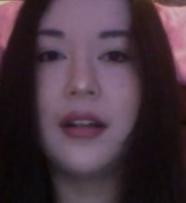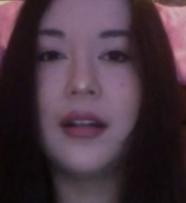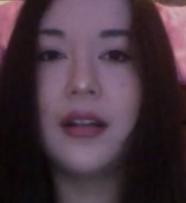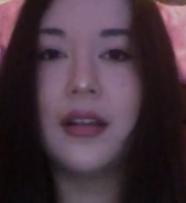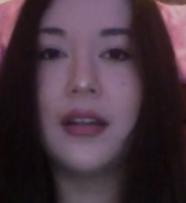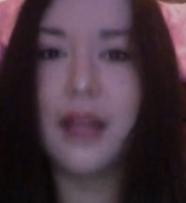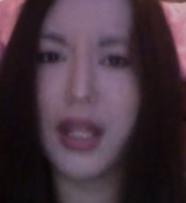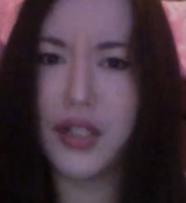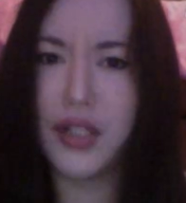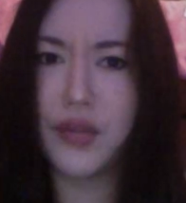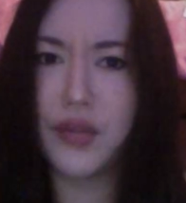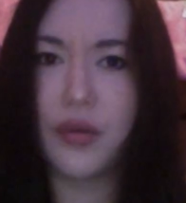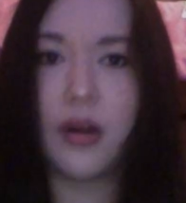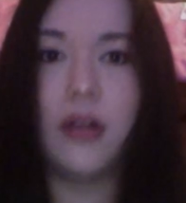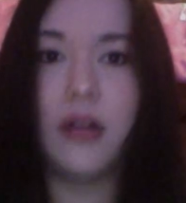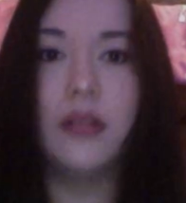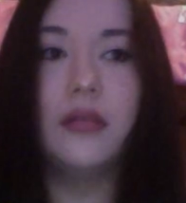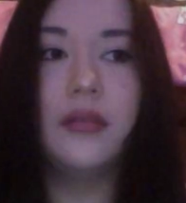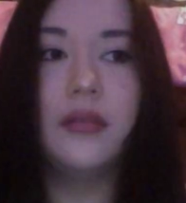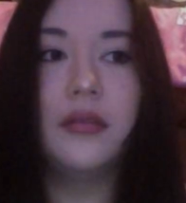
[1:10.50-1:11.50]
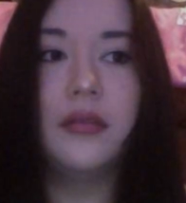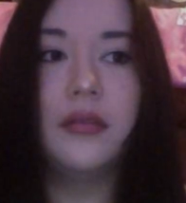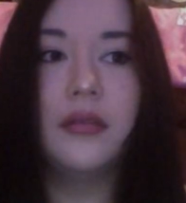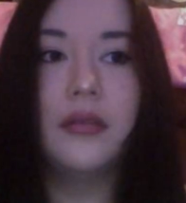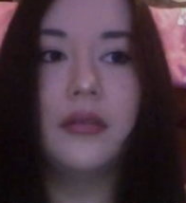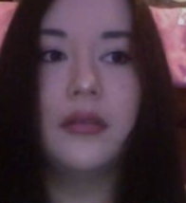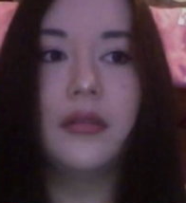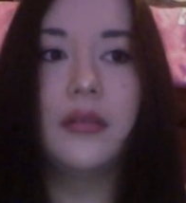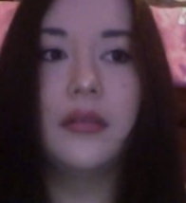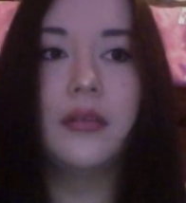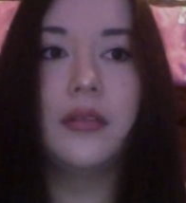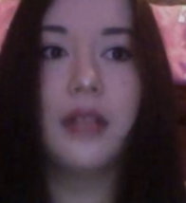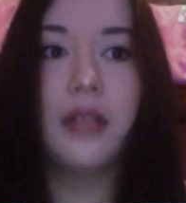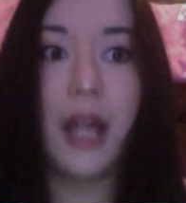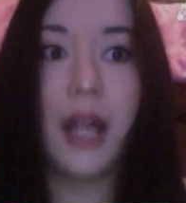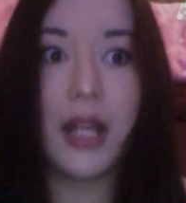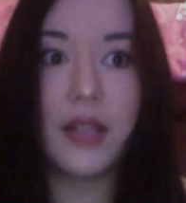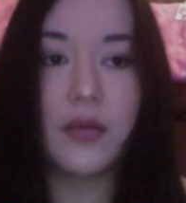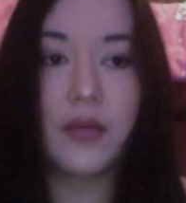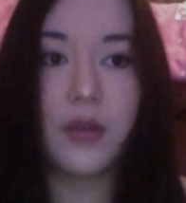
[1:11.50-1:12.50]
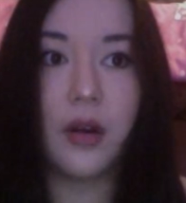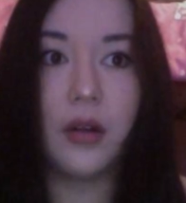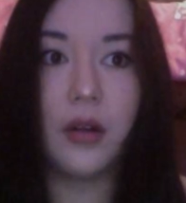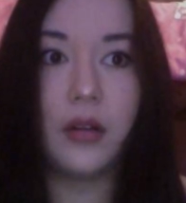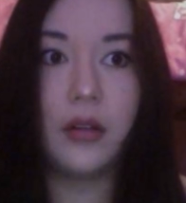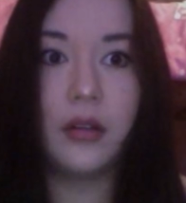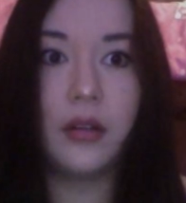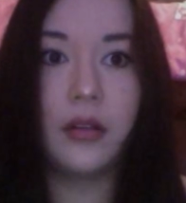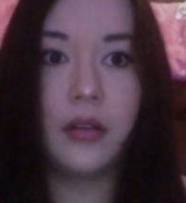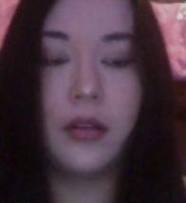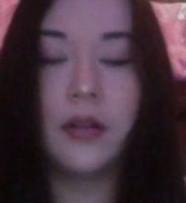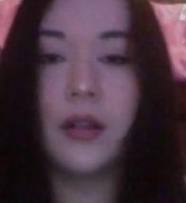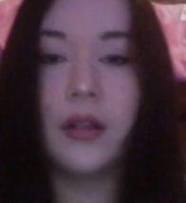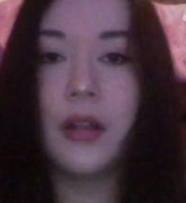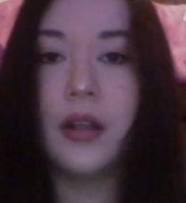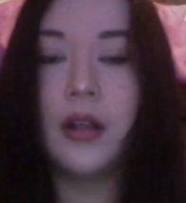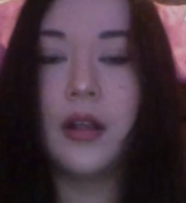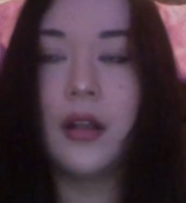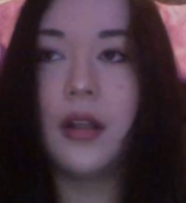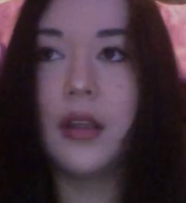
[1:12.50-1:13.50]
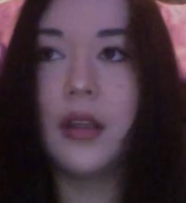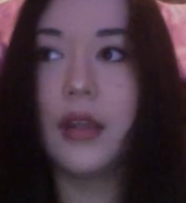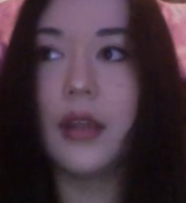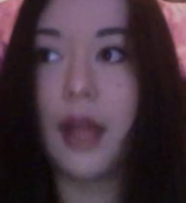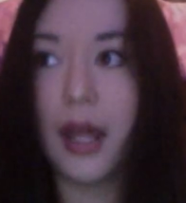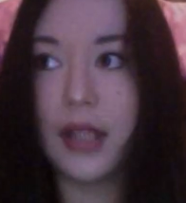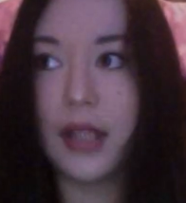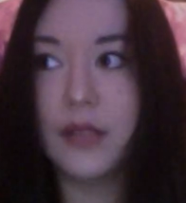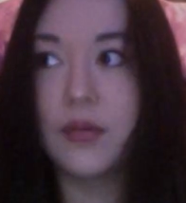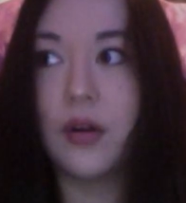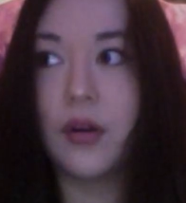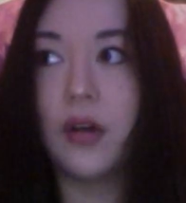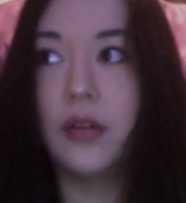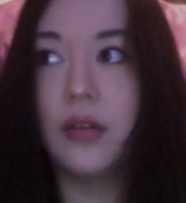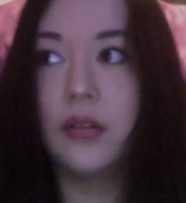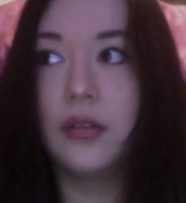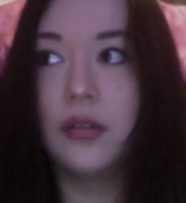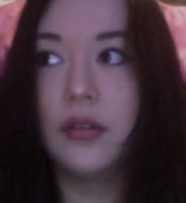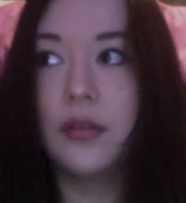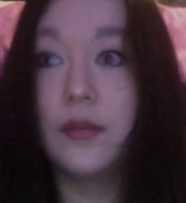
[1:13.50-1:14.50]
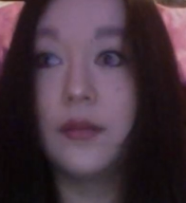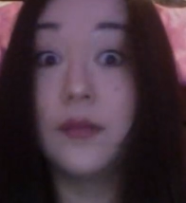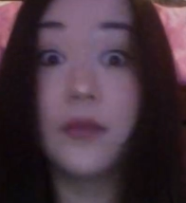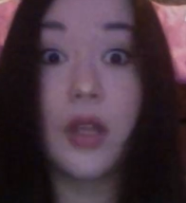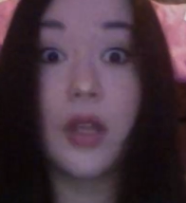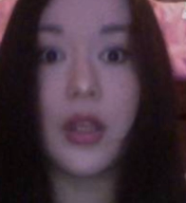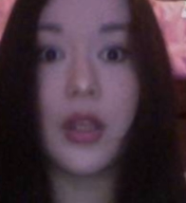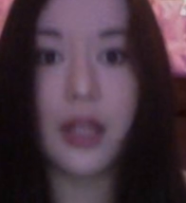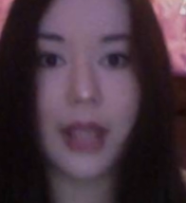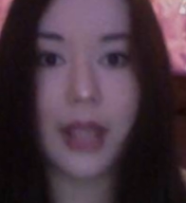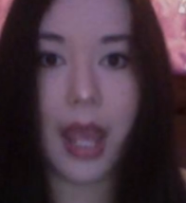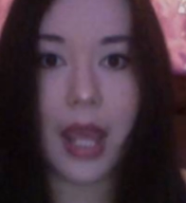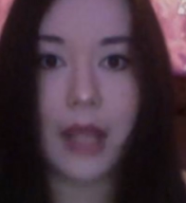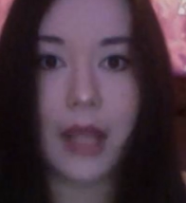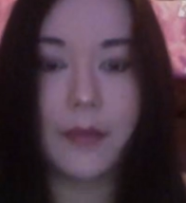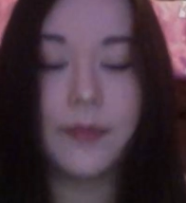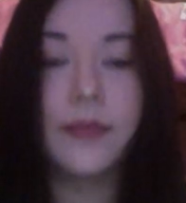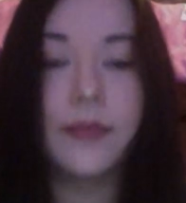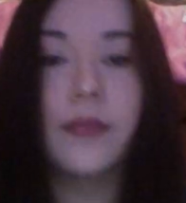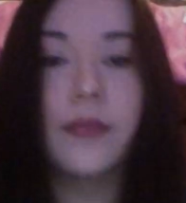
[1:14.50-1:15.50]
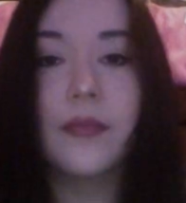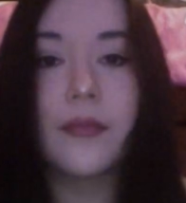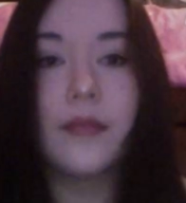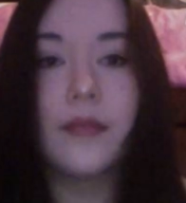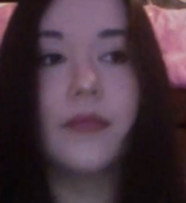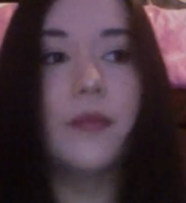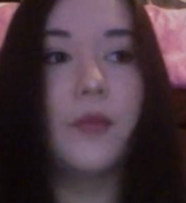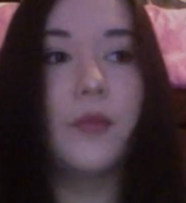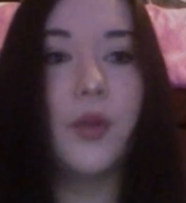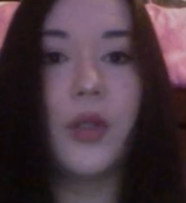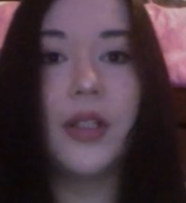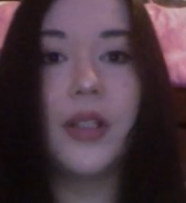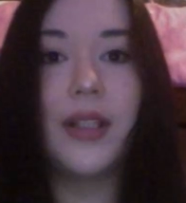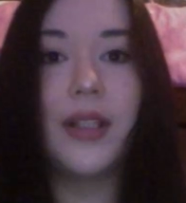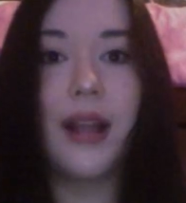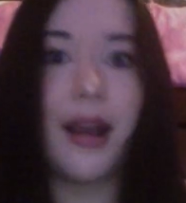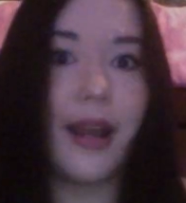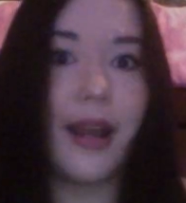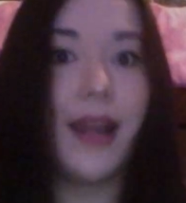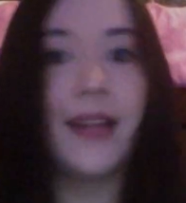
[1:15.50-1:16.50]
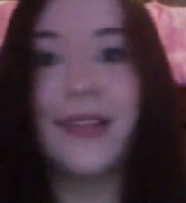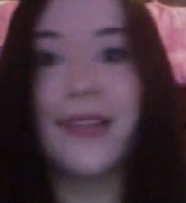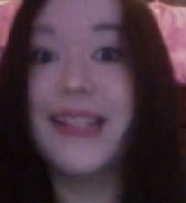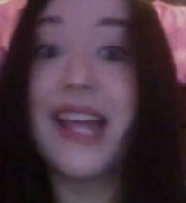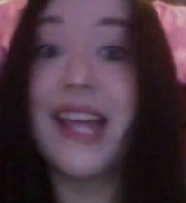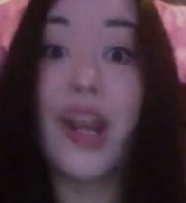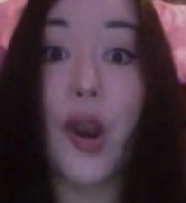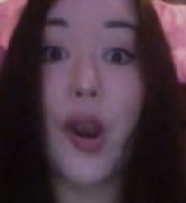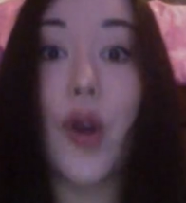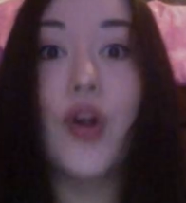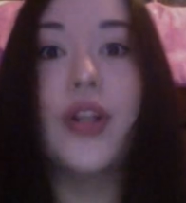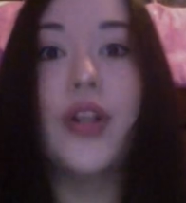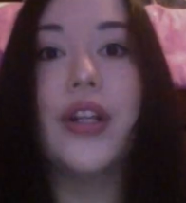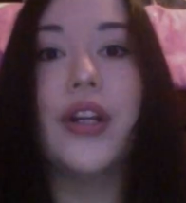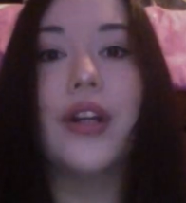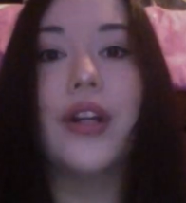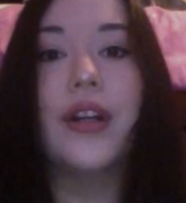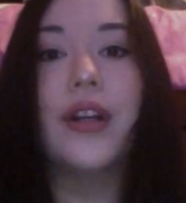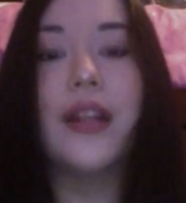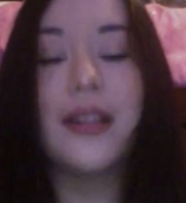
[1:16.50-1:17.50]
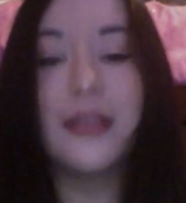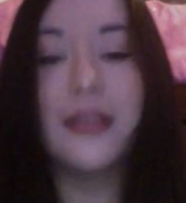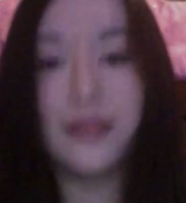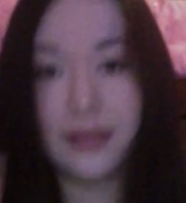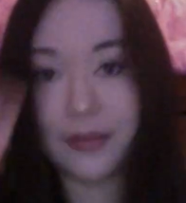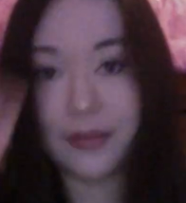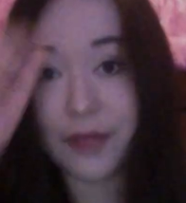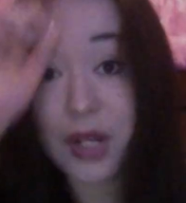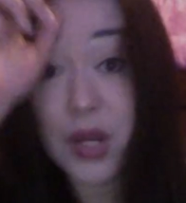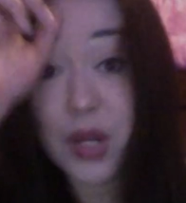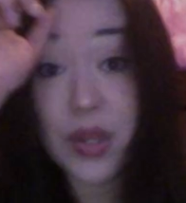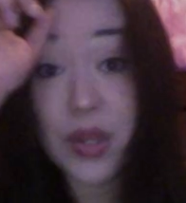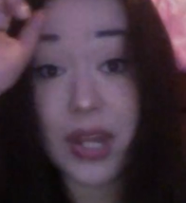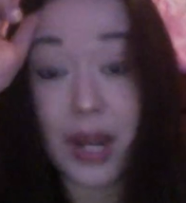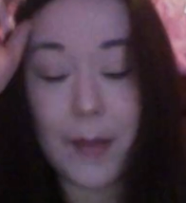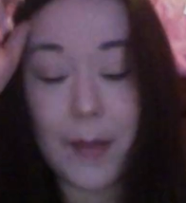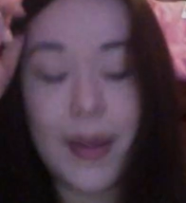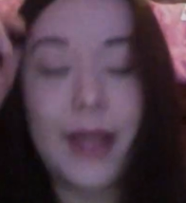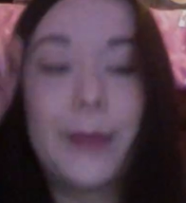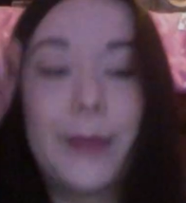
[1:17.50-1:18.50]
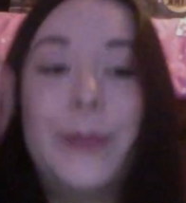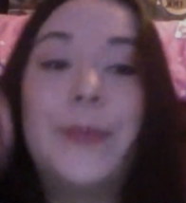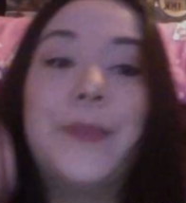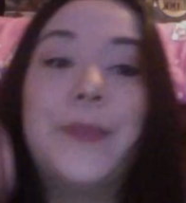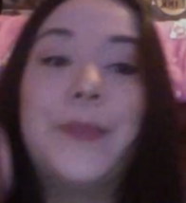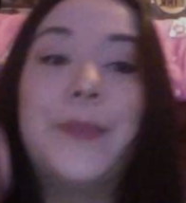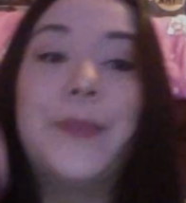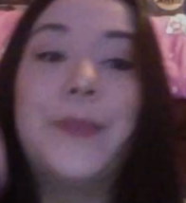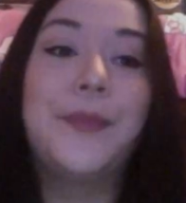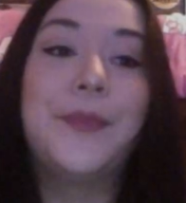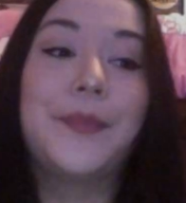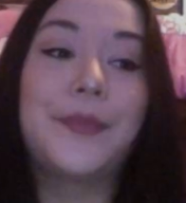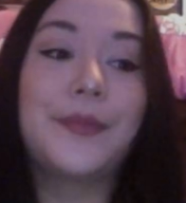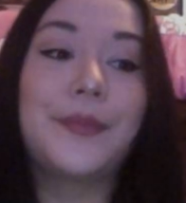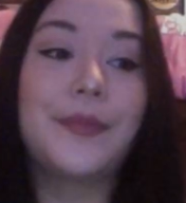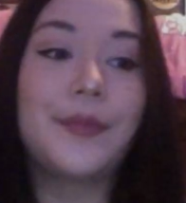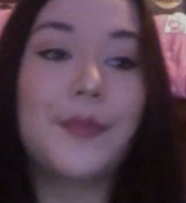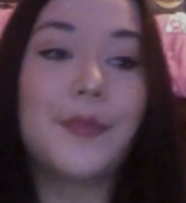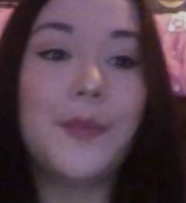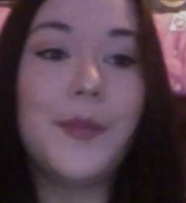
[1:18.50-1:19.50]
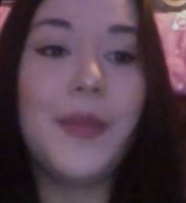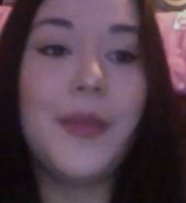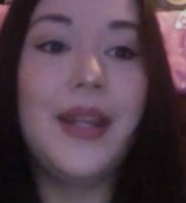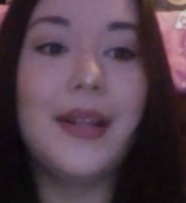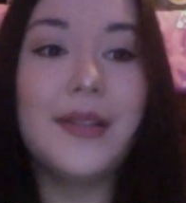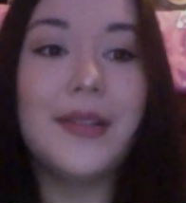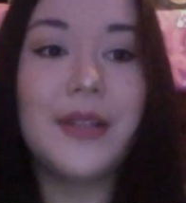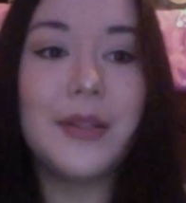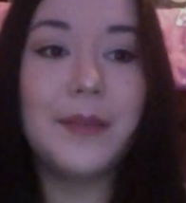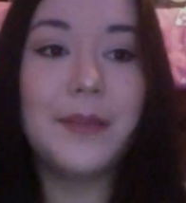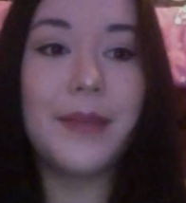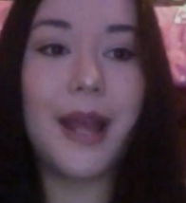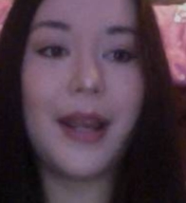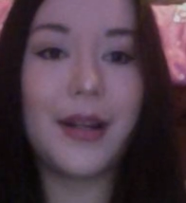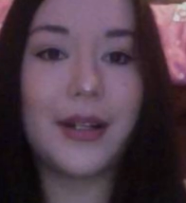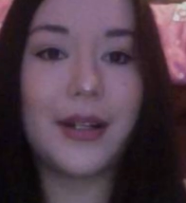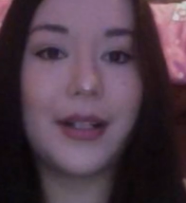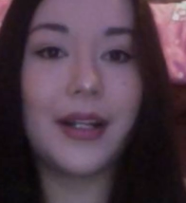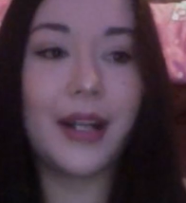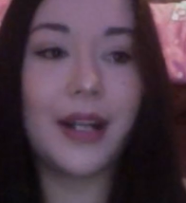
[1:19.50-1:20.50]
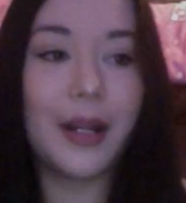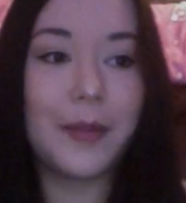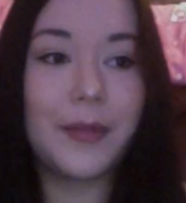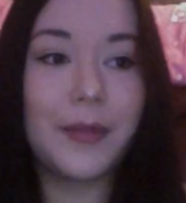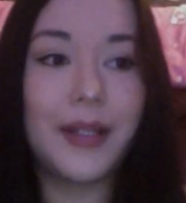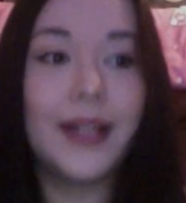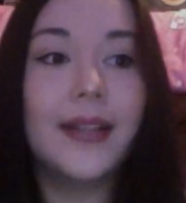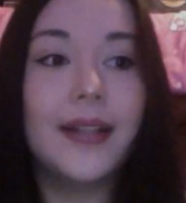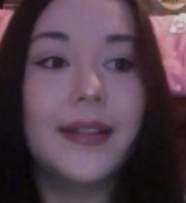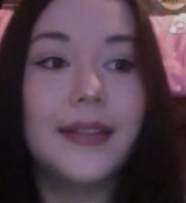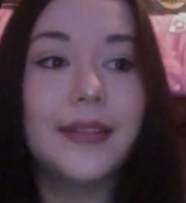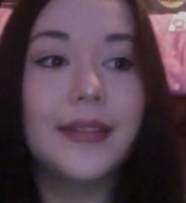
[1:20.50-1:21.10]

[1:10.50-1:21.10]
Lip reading: that's wrong. That's wrong. That's wrong. Not in the game. What I had said earlier in the video that I made. And I was looking back on it and I'm like,